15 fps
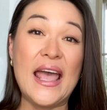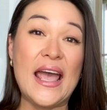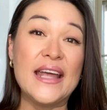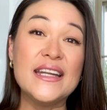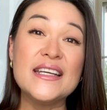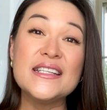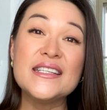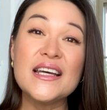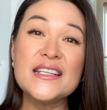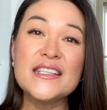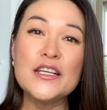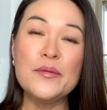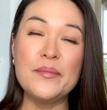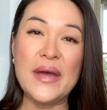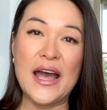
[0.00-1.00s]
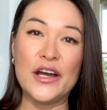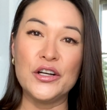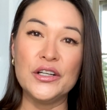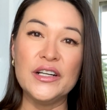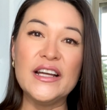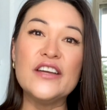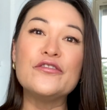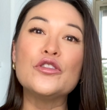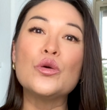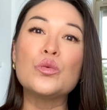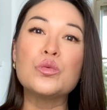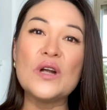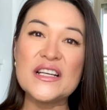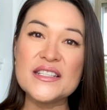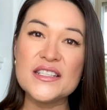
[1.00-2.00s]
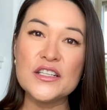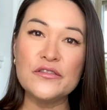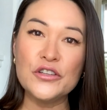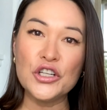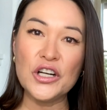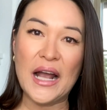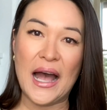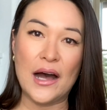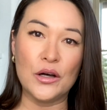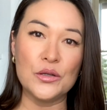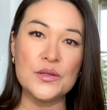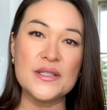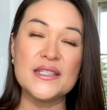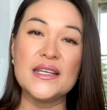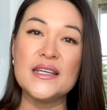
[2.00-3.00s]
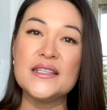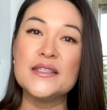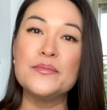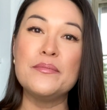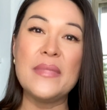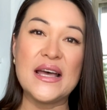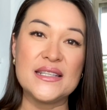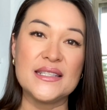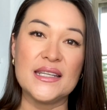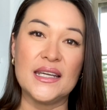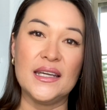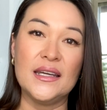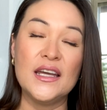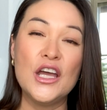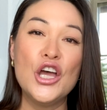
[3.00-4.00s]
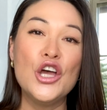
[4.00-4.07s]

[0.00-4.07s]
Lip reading: And it doesn't matter if the rest of your house is messy.